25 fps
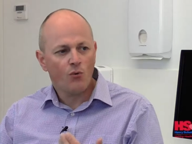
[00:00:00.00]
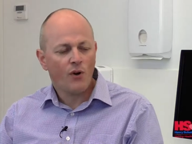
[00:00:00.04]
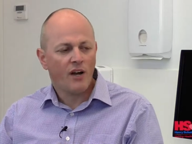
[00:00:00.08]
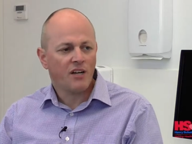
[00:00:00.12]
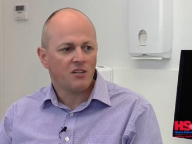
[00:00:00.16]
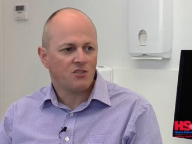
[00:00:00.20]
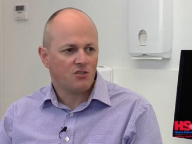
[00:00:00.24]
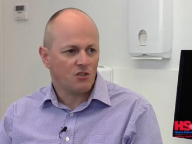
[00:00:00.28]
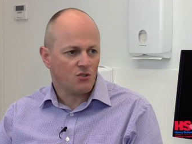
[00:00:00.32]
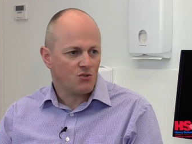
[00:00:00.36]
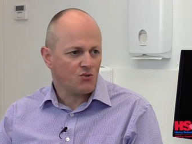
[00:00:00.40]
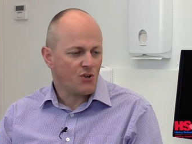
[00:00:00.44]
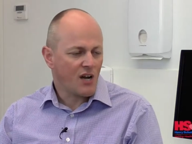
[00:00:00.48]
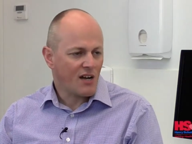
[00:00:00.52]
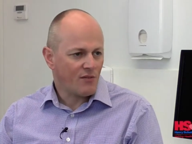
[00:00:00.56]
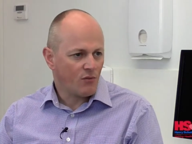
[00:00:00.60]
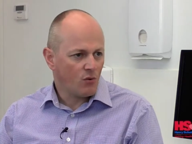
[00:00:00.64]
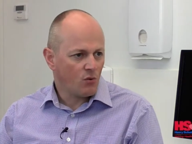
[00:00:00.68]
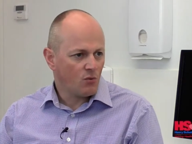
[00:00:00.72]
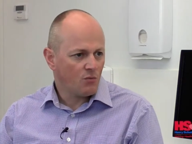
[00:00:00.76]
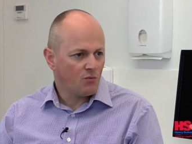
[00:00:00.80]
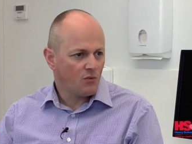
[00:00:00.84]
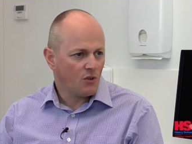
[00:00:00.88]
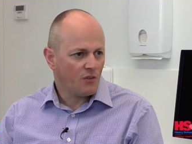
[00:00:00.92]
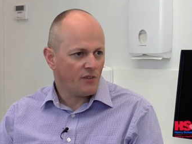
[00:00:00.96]
arrange the
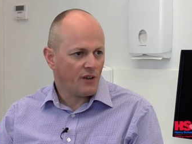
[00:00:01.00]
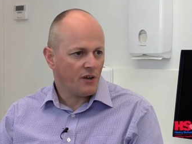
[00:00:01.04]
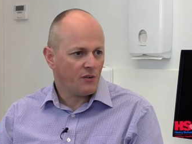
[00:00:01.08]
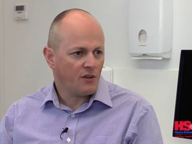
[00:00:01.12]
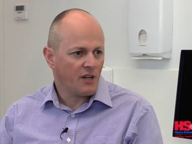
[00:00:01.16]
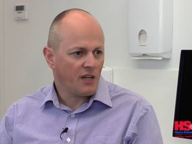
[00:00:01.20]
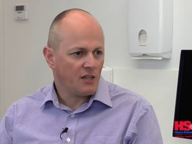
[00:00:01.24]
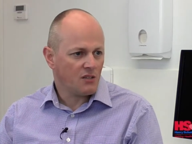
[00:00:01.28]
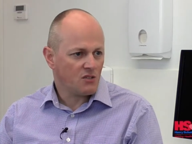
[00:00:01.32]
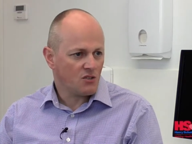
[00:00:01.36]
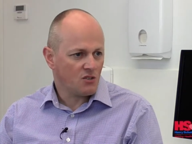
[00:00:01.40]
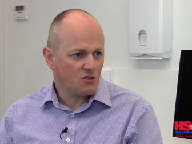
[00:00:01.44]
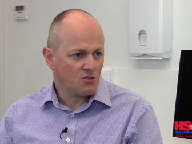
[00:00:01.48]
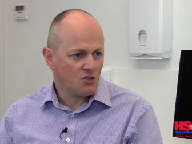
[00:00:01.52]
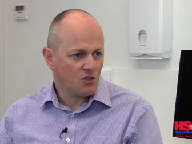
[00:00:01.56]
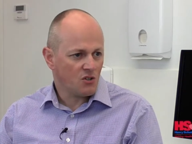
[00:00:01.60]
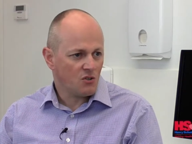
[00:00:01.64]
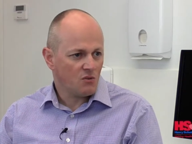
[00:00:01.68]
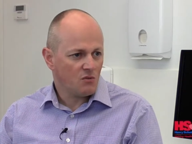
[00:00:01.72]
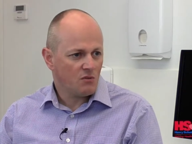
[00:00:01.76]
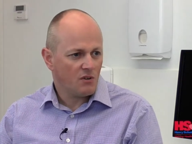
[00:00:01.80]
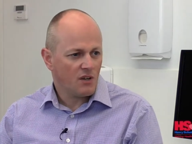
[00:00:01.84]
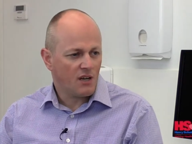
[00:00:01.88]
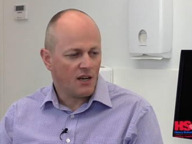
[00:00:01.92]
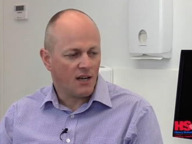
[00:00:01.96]
travel that they'll need to
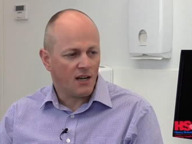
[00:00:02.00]
do.